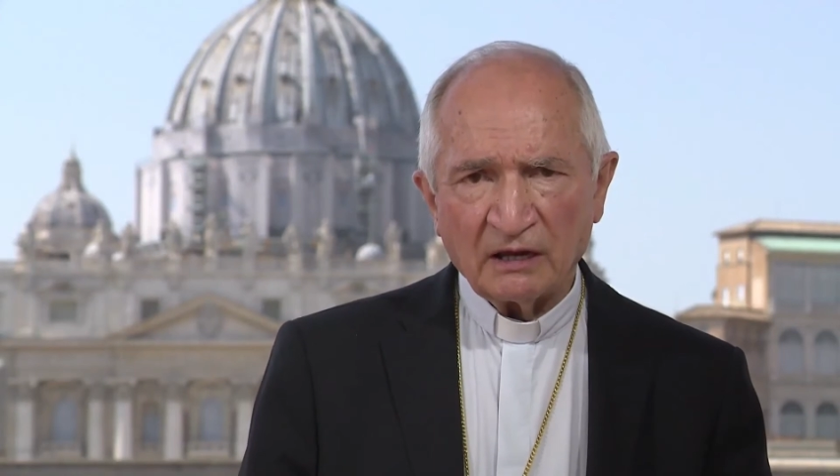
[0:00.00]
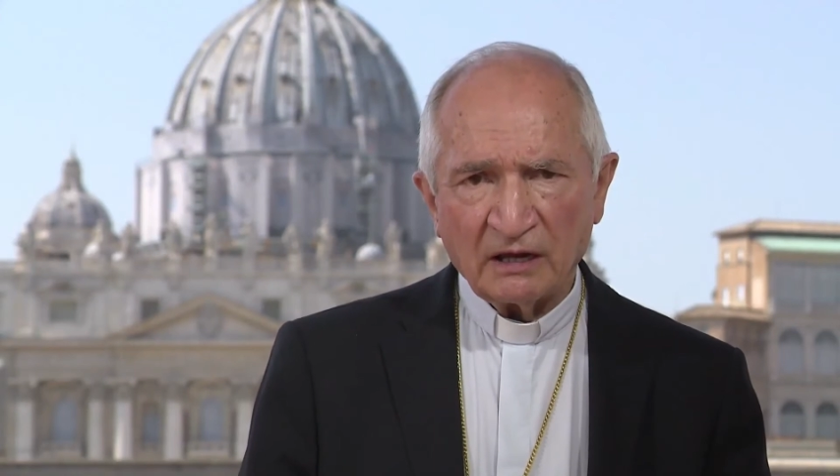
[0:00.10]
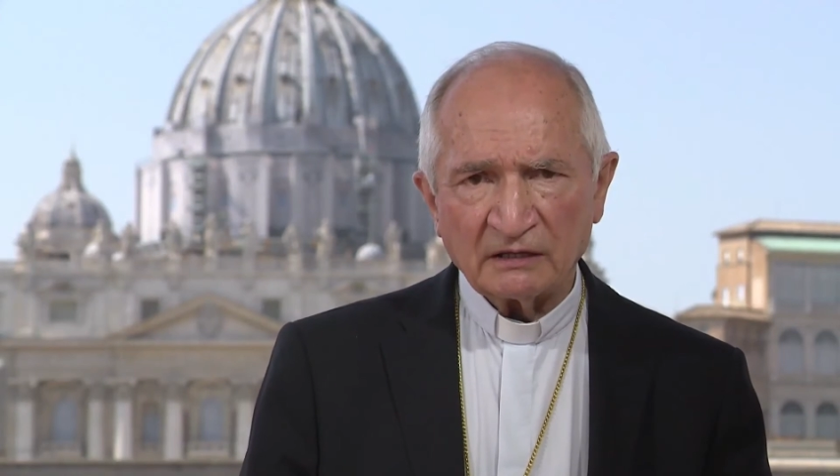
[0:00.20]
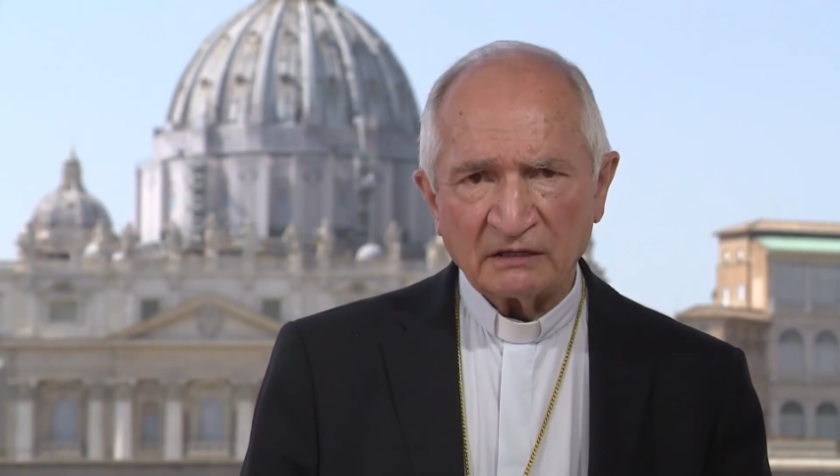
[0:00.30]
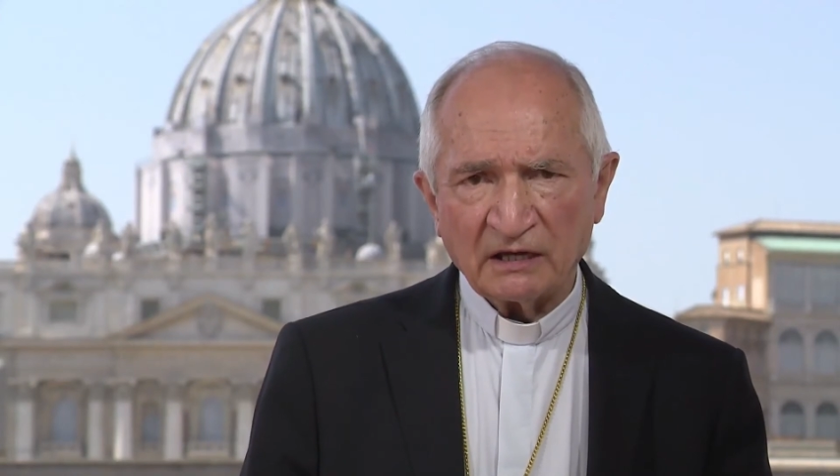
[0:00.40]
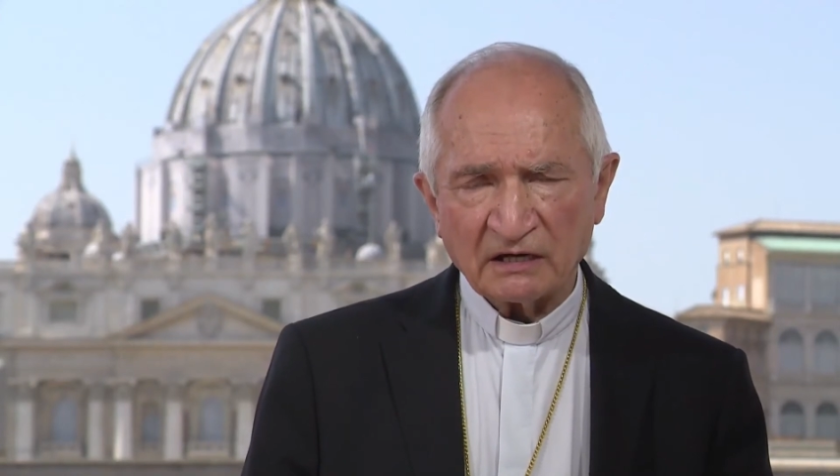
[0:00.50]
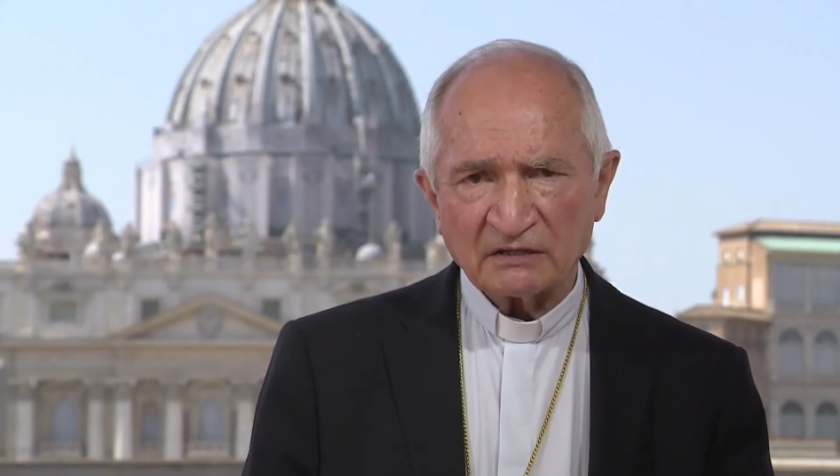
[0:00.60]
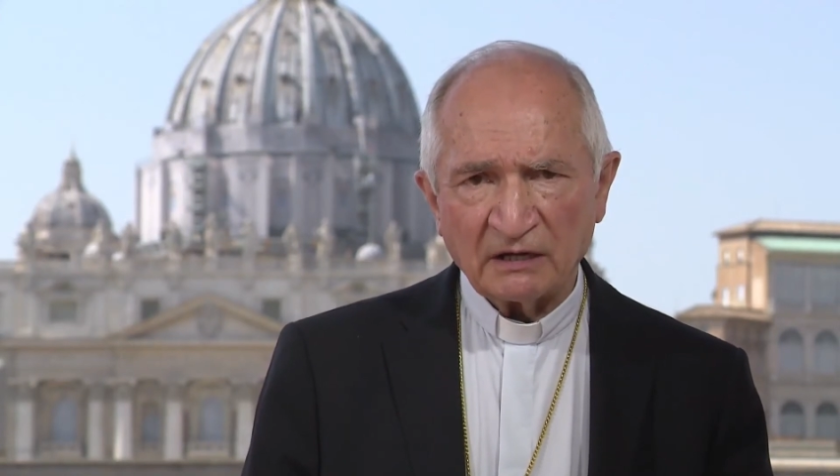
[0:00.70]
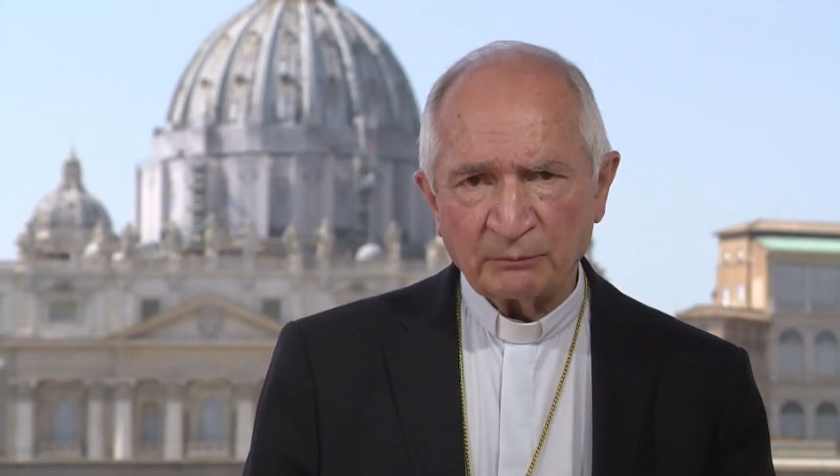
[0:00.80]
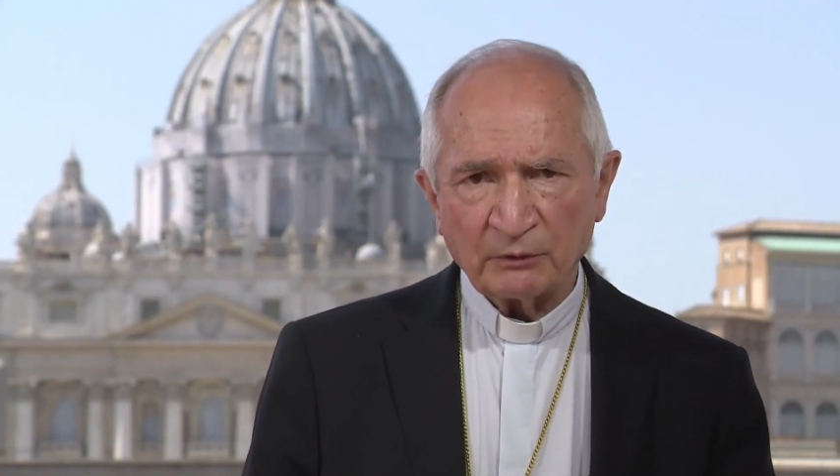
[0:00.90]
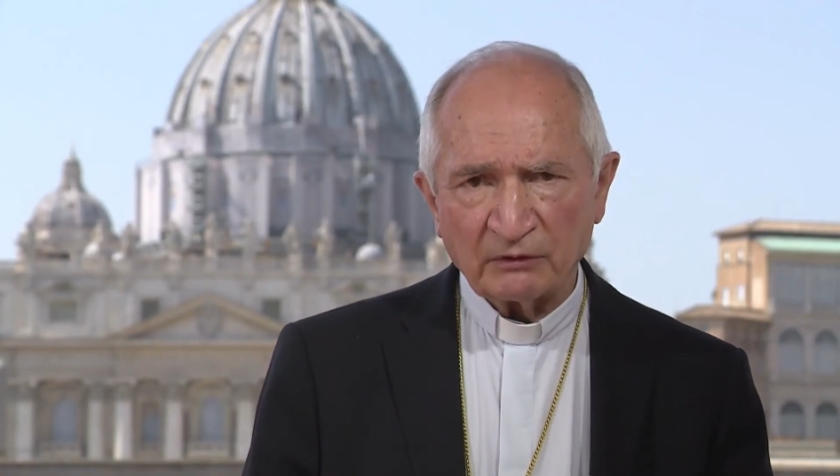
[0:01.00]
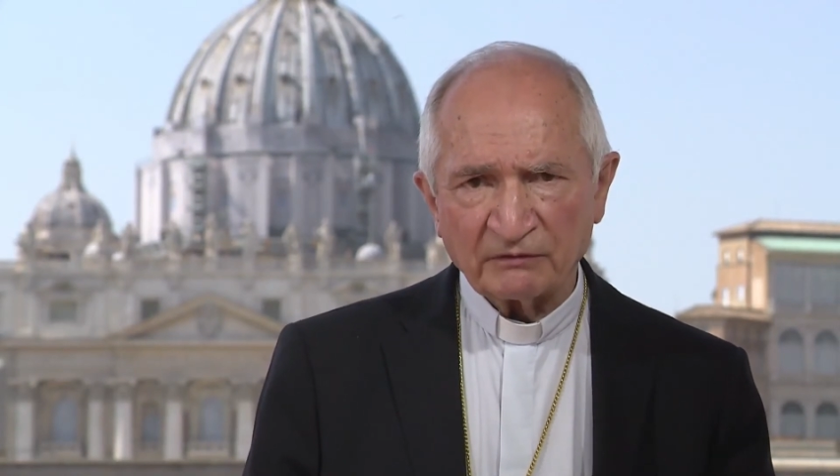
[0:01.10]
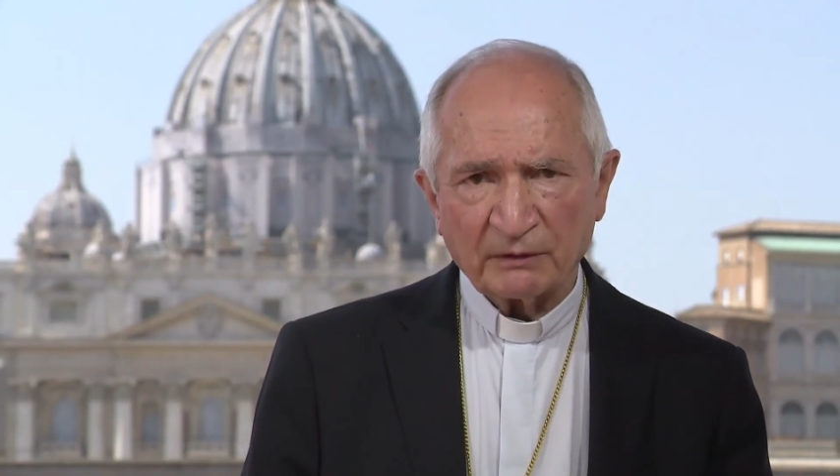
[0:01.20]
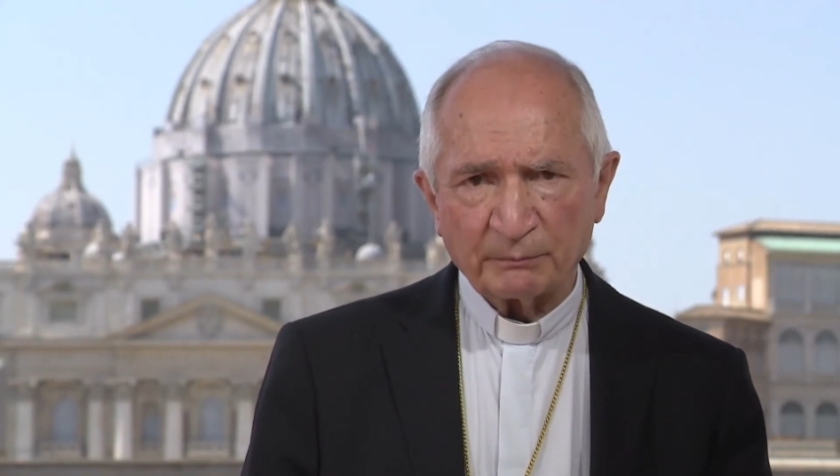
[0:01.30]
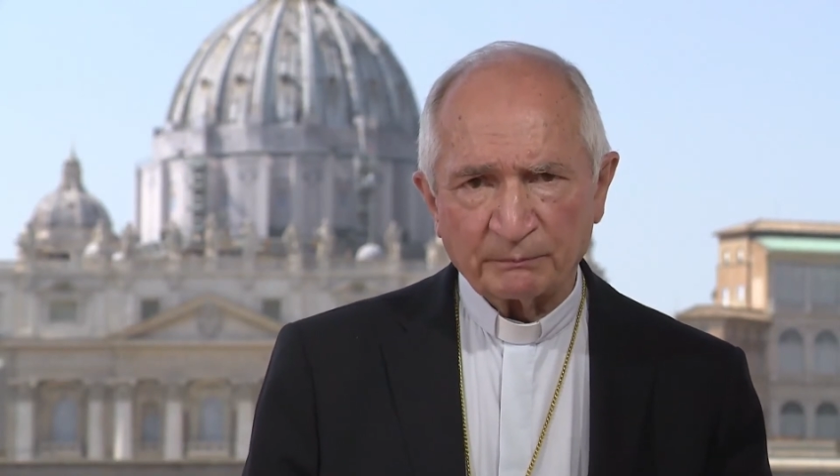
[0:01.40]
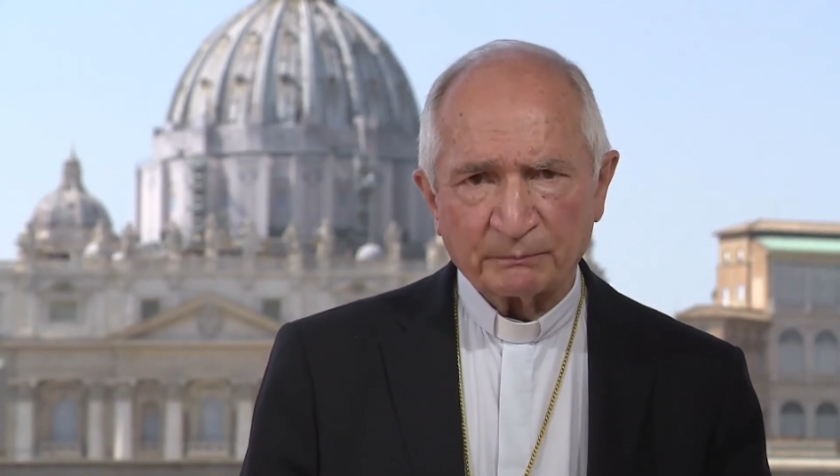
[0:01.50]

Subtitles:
And the example of the